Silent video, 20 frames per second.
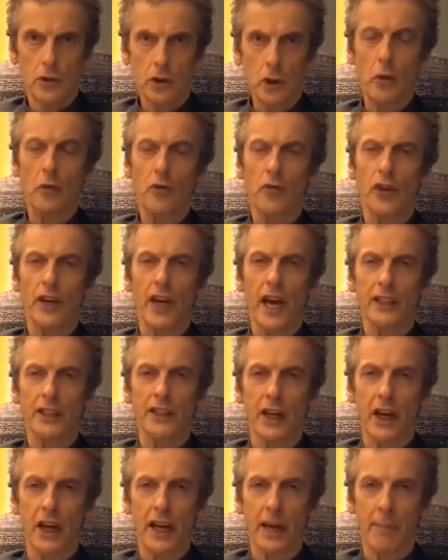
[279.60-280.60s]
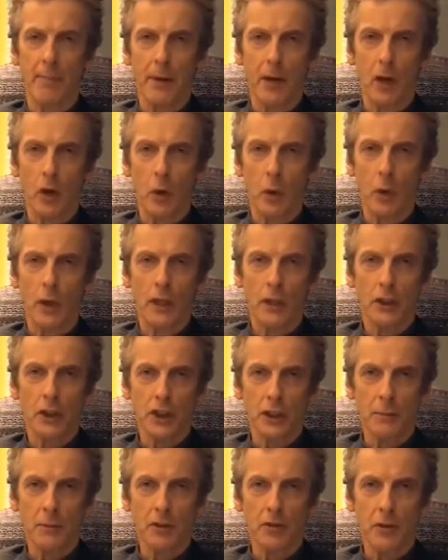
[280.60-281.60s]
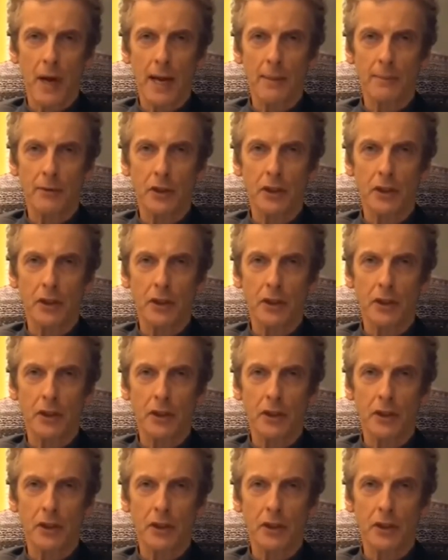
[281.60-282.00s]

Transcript: don't forget to click below to subscribe